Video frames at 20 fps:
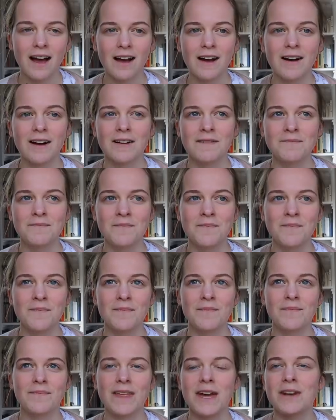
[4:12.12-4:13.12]

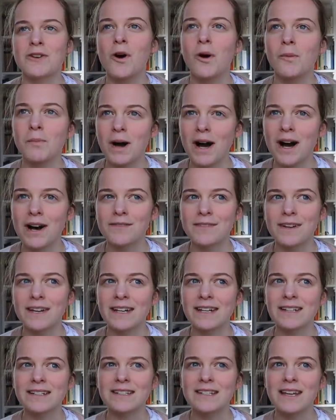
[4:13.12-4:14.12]
they're not
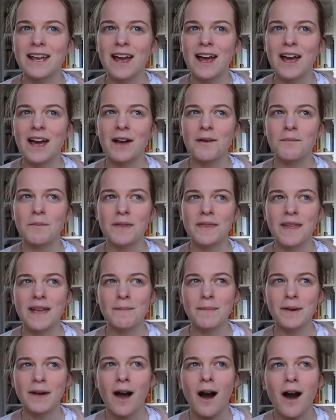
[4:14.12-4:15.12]
perfect, but they
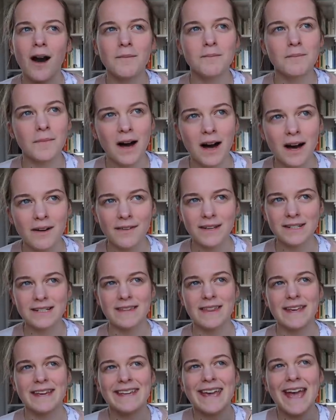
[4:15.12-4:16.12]
become perfect
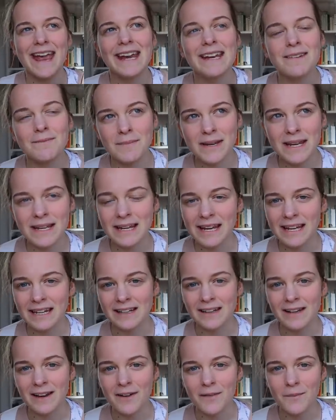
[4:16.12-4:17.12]
and they gain
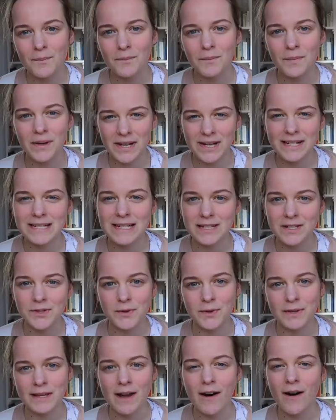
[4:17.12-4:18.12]
meaning because it's
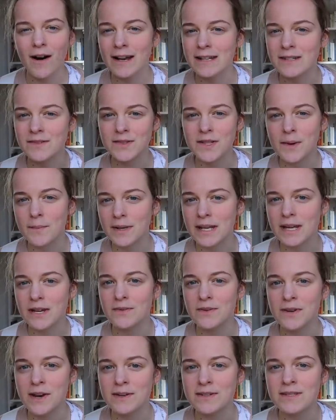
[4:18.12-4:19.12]
through the eyes of somebody
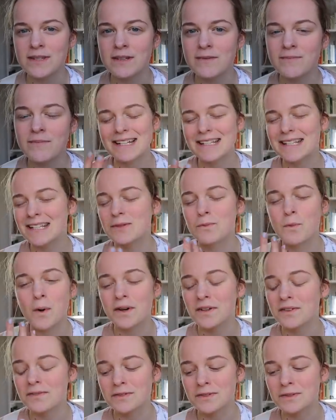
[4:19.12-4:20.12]
who knows them." It's this
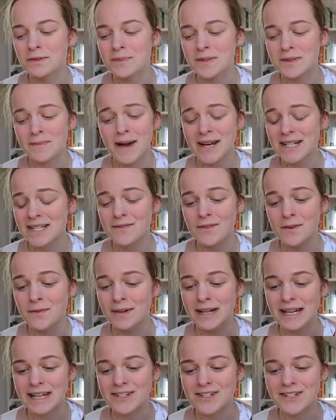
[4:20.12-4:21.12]
wonderful perspective on
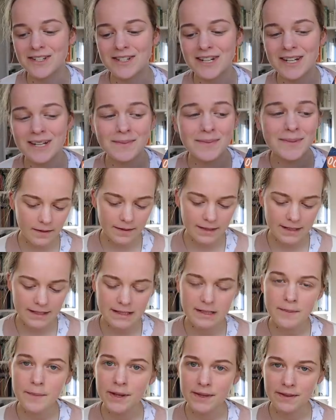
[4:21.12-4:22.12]
relationship. This
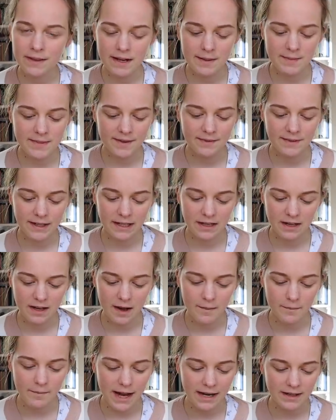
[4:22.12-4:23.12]
is a book that I'm definitely going to
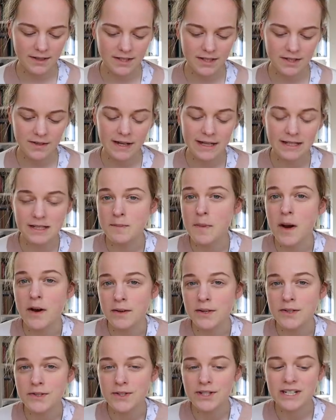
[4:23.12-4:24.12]
come back to. It's
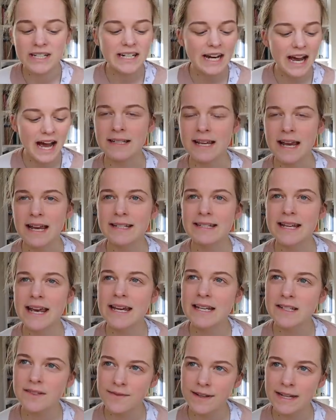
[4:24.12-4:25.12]
poetry. It
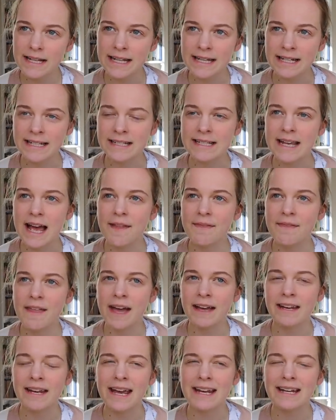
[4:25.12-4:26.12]
takes feelings and
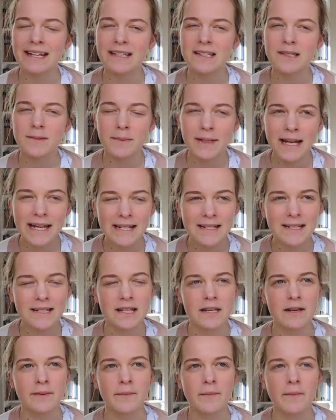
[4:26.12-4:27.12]
then it explains
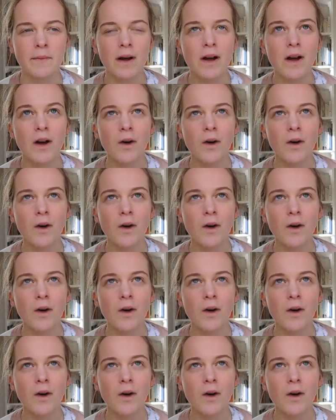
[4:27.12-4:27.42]
them